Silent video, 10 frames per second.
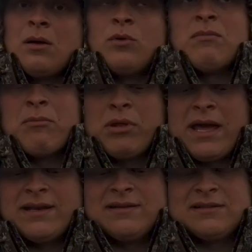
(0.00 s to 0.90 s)
What my
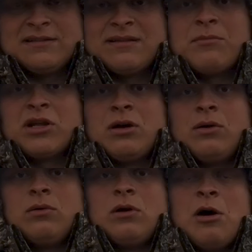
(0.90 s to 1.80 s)
plan is, is I'm gonna
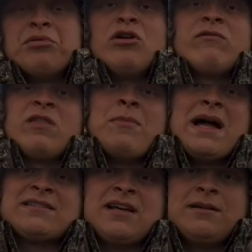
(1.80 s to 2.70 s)
go up and over the
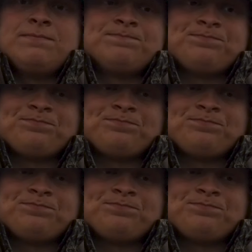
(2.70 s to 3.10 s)
backside,